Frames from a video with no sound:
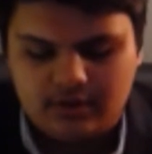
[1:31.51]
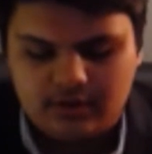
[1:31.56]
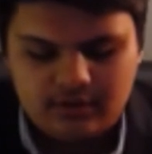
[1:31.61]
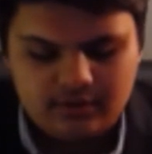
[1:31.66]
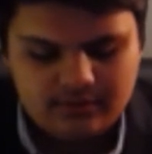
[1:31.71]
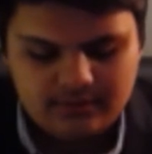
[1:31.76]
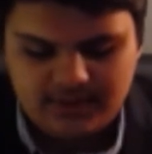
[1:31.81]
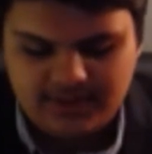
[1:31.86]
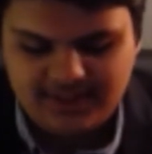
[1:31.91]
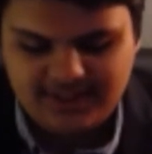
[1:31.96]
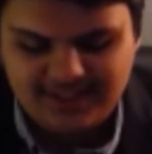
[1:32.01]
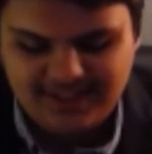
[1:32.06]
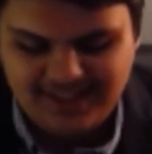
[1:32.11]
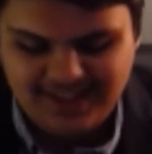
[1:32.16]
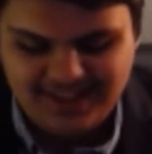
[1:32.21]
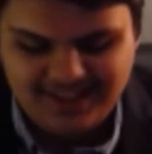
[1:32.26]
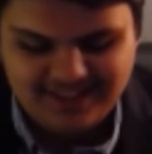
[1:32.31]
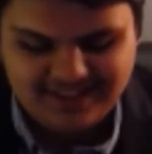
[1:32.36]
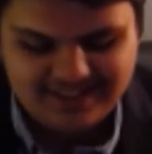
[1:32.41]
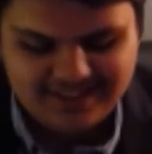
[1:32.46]

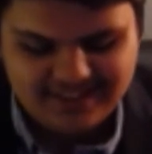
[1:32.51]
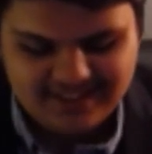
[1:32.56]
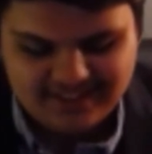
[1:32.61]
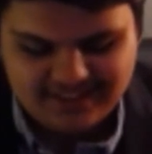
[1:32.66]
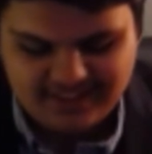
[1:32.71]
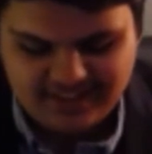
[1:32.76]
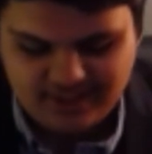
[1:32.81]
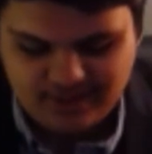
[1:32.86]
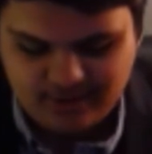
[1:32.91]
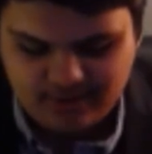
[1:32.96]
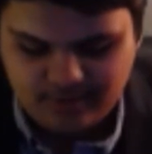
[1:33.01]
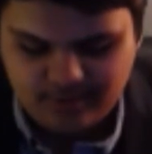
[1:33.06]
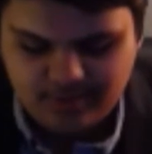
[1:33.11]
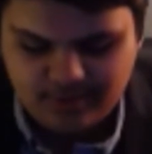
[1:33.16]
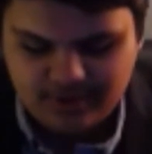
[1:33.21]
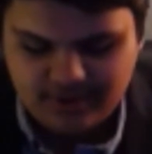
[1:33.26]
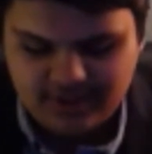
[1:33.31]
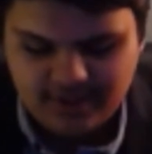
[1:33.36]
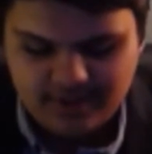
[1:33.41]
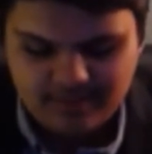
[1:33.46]
The Hill
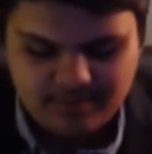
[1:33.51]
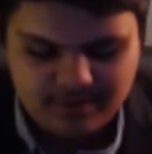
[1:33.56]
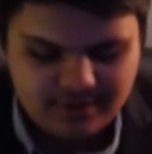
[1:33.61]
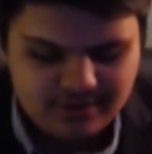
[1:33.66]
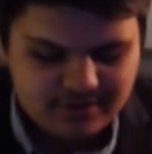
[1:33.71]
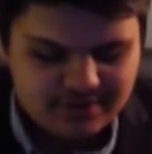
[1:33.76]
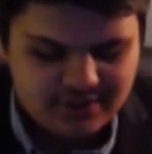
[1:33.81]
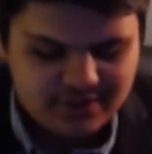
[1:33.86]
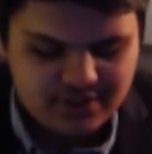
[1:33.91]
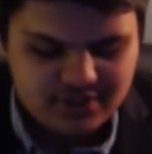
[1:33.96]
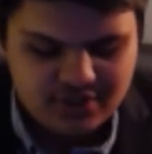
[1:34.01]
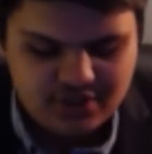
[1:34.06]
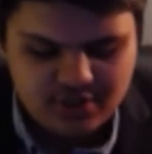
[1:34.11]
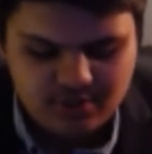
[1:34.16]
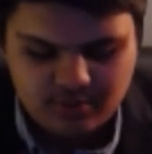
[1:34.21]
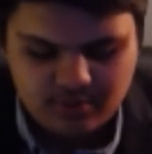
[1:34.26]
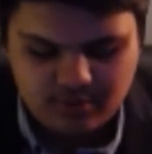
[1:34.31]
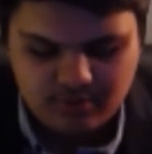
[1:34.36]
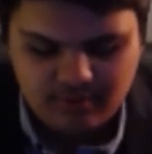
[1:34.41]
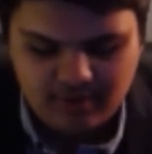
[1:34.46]
reported that Pirro said she
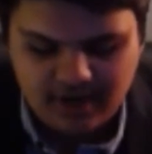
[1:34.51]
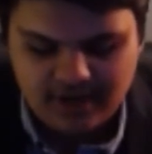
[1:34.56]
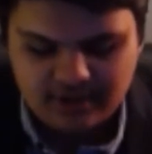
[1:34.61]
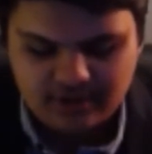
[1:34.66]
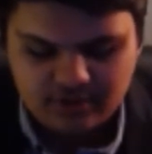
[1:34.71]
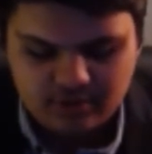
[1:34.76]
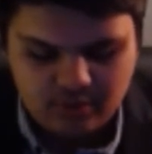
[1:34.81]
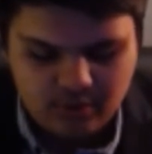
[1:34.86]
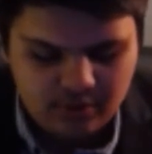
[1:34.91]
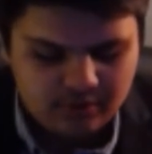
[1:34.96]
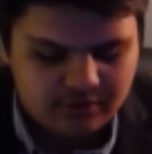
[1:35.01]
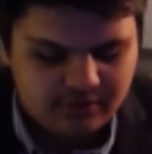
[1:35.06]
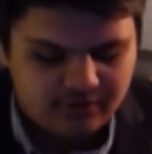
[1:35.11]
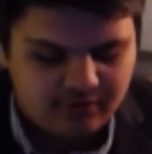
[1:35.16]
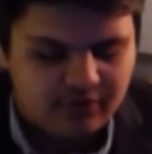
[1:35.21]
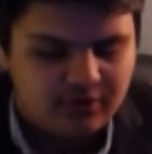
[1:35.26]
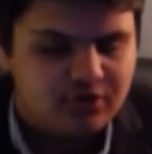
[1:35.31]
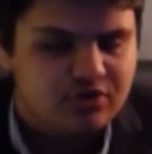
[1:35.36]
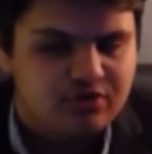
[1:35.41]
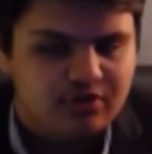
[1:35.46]
would ride, quote, the
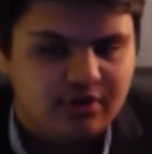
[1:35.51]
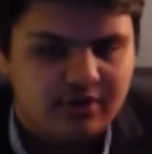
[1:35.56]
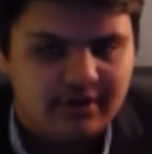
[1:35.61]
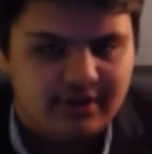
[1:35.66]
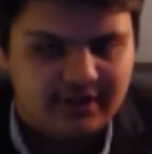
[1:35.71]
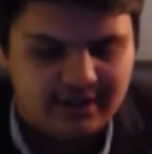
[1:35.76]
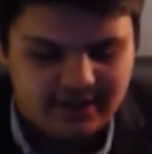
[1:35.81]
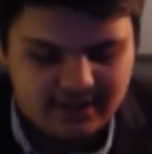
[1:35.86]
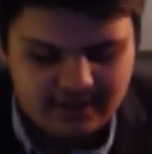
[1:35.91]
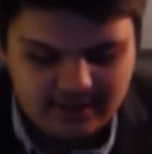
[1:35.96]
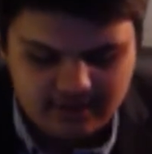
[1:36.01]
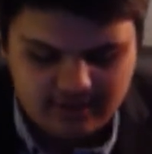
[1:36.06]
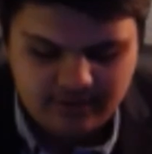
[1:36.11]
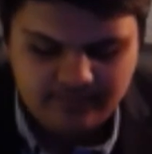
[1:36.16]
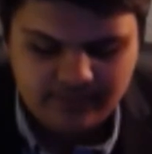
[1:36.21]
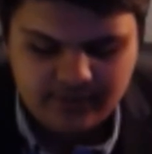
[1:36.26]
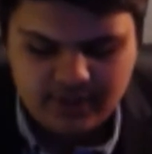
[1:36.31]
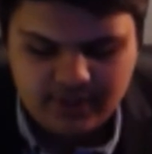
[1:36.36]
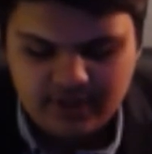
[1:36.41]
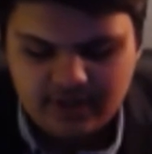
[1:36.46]
first trolley to hell
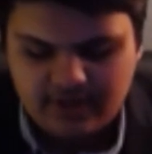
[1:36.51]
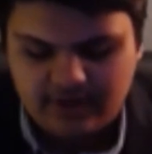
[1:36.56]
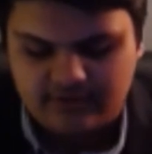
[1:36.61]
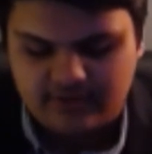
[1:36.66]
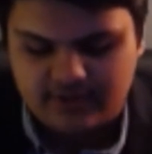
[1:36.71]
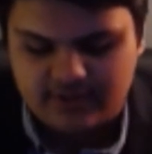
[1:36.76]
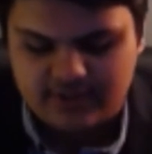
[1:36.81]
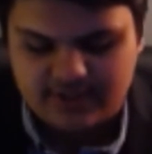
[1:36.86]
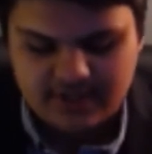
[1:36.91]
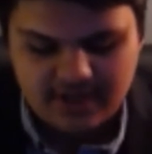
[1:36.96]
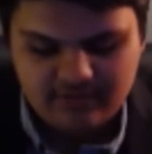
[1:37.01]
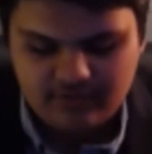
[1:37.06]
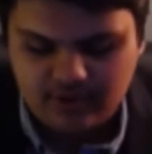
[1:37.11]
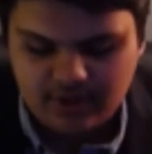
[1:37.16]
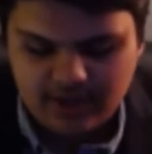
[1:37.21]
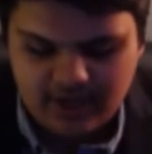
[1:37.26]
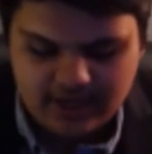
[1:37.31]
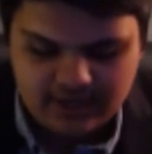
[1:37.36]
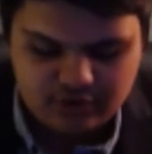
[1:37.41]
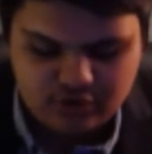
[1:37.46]
if the devil
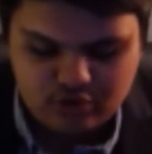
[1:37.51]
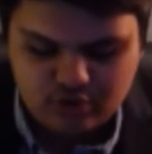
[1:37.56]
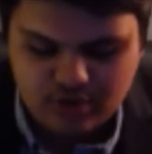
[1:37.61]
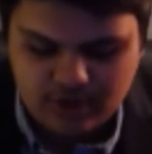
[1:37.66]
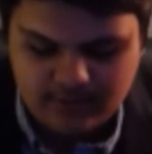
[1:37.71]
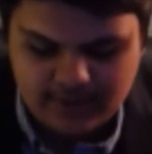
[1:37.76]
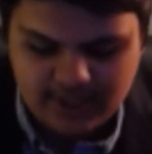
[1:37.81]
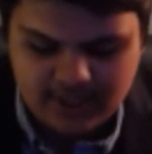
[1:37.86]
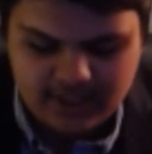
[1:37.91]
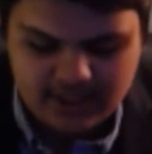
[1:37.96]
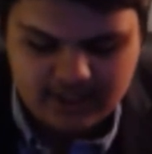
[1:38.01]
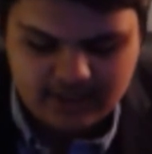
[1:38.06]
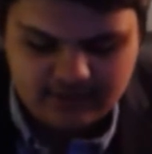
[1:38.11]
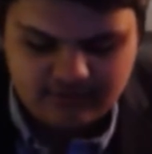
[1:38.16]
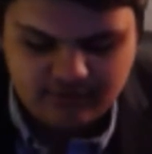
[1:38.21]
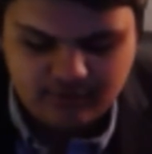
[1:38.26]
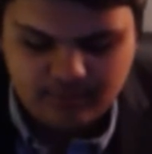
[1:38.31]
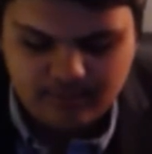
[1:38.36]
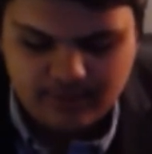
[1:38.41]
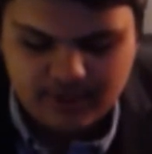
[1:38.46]
had incriminating
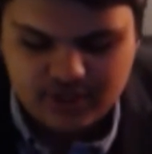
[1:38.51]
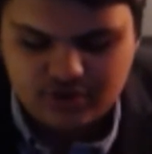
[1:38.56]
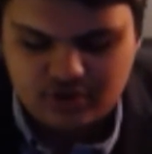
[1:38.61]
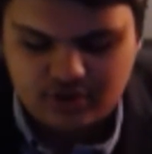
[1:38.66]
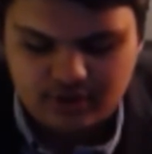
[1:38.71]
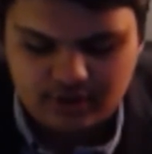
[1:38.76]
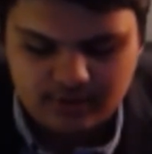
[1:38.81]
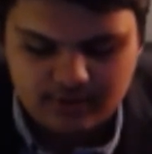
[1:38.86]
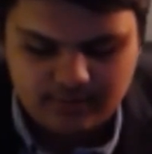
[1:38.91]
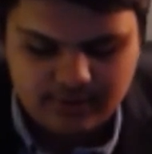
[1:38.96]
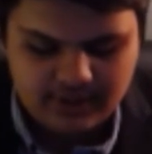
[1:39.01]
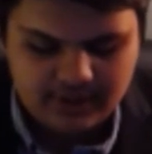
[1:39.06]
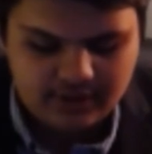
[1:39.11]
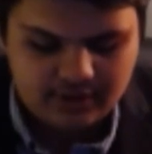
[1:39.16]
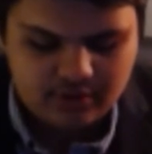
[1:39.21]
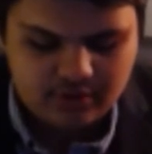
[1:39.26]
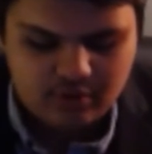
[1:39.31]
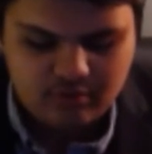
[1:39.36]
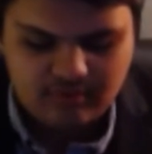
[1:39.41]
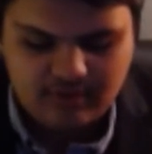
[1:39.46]
information on a
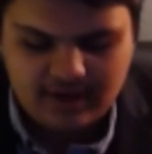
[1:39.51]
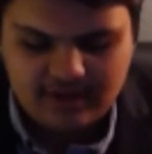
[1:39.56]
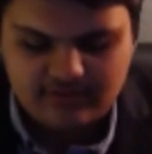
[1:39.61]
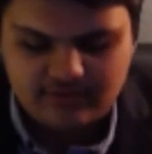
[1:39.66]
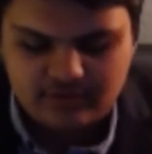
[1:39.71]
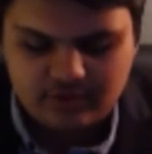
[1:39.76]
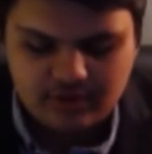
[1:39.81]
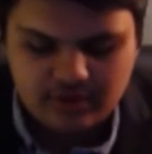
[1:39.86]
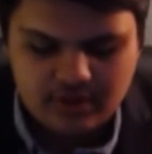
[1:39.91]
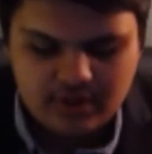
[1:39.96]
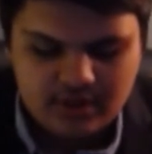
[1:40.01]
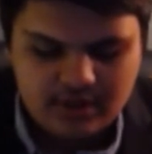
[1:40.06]
political rival.